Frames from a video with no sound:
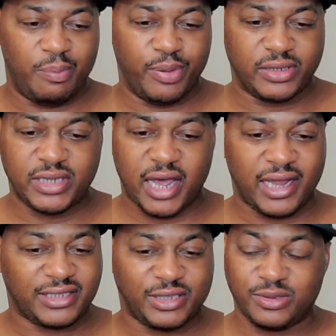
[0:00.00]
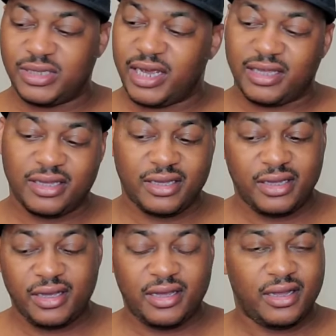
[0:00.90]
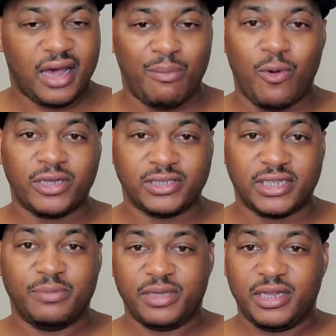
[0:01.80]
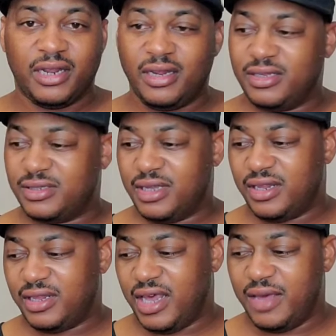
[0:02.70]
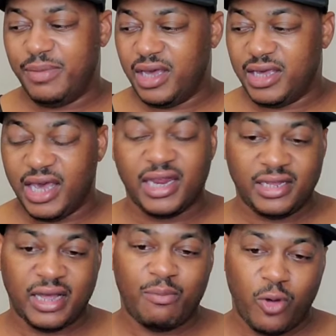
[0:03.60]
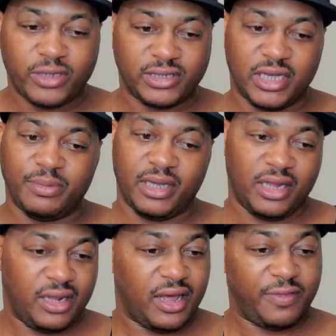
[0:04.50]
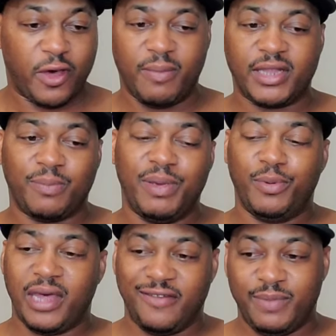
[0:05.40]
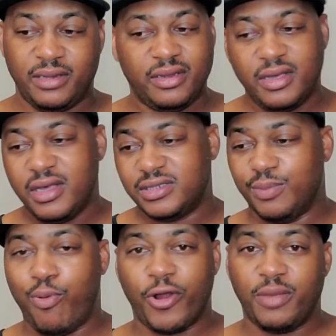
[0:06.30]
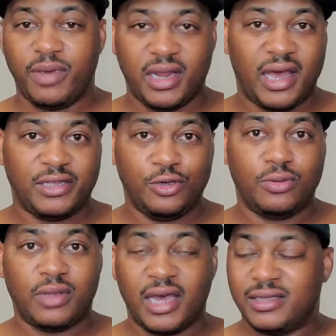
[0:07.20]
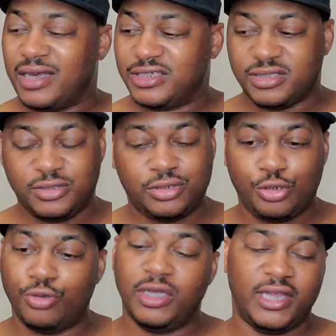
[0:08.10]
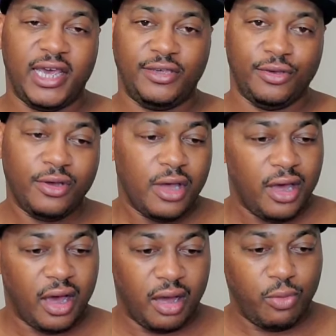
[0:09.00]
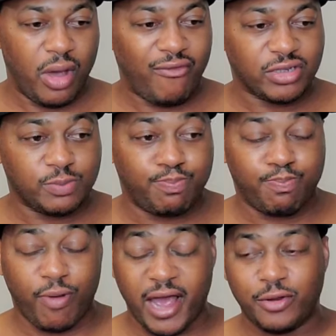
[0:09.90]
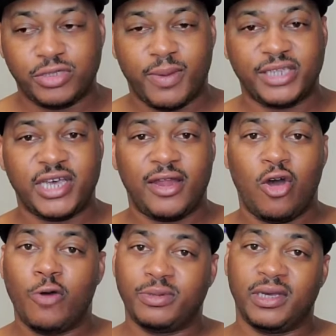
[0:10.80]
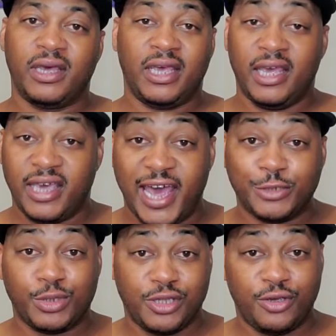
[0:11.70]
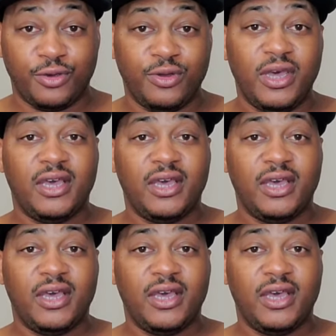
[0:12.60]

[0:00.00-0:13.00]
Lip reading: book sign, I just was like, I'm onto something, and it hit me again, and I'm onto something. And then I thought about the people that have been supporting me, and I just truly thank you. Whoever is brand new to my channel, hope they engage with you,